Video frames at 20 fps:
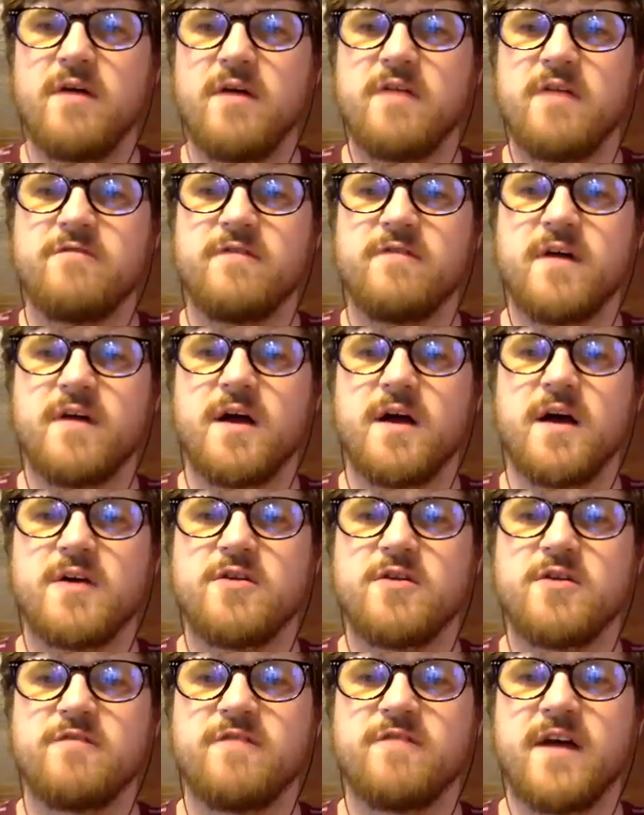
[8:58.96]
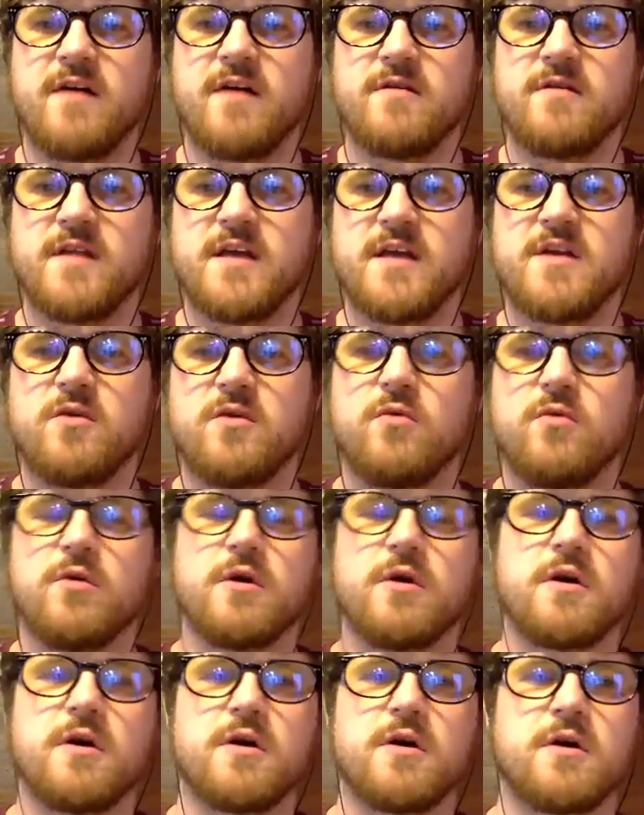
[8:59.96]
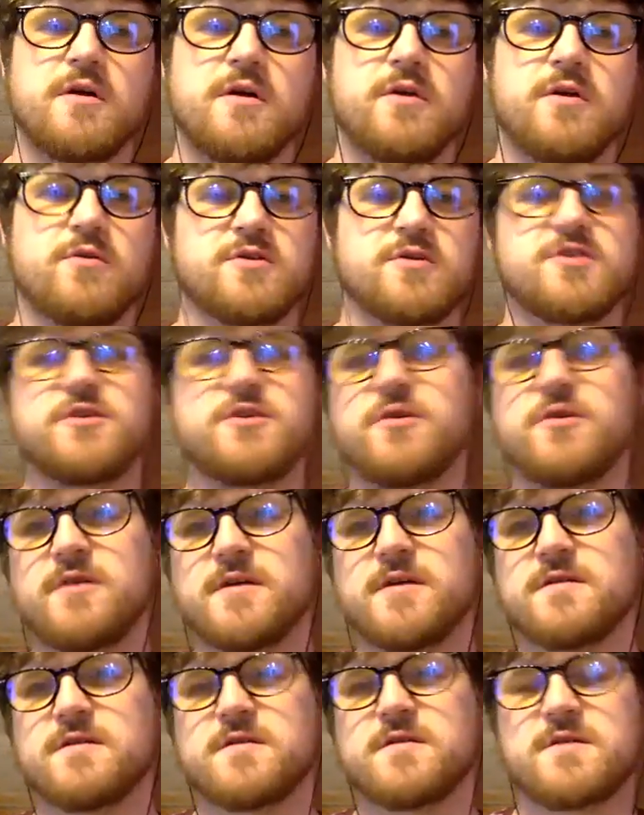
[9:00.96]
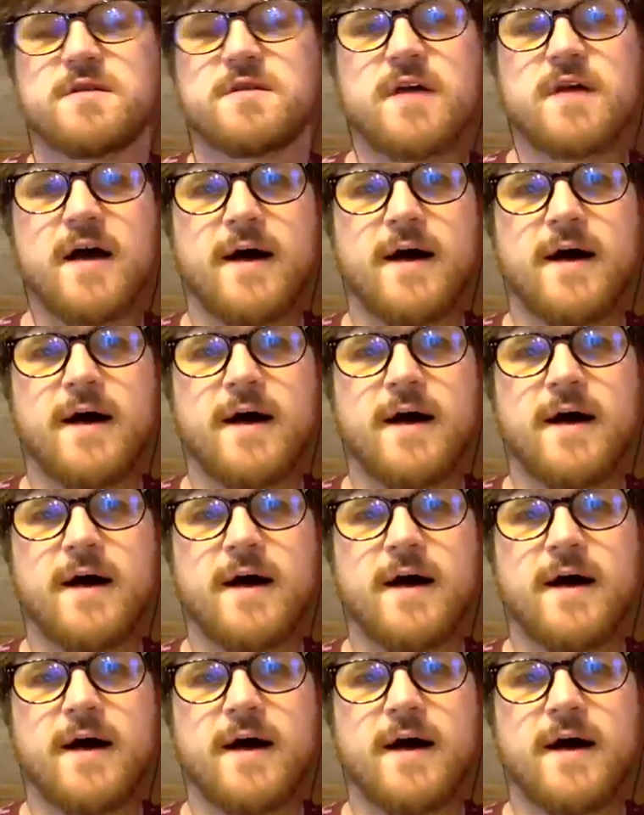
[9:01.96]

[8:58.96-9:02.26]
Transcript: have you found that your students